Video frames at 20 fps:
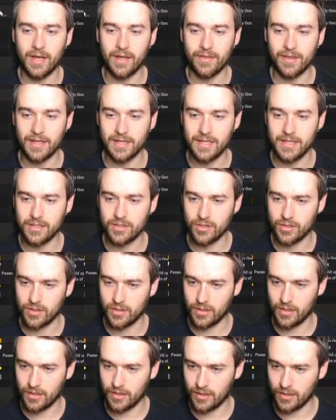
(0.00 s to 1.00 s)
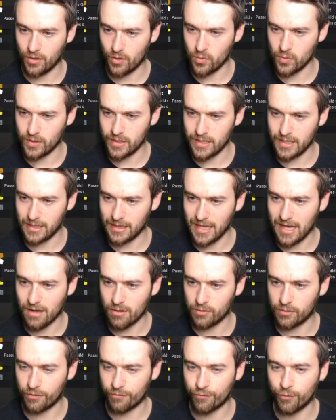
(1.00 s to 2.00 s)
I think he's only
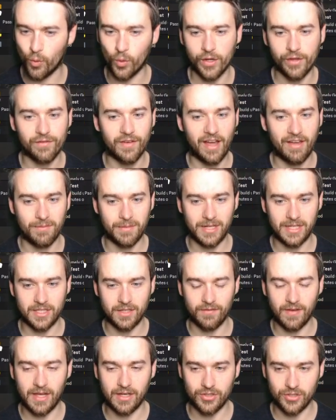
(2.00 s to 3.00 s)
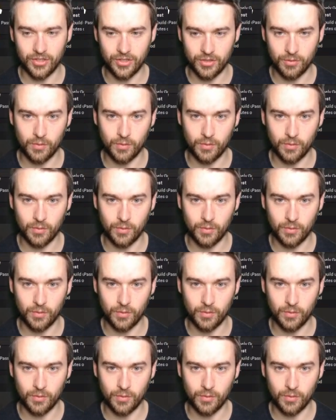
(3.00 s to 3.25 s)
allowed 45 minutes of action,